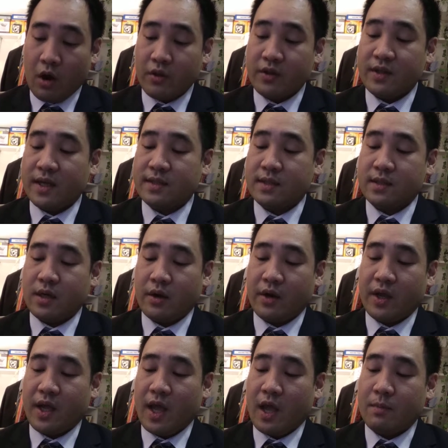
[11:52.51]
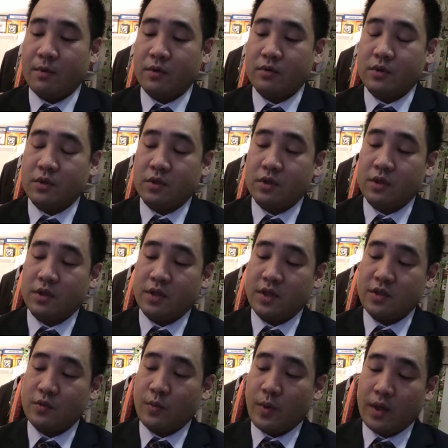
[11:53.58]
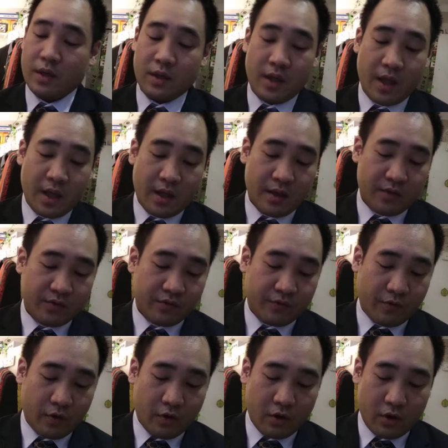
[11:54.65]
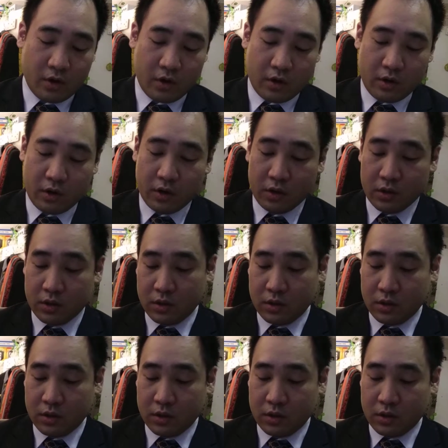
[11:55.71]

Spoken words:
the necessary cables. This one is for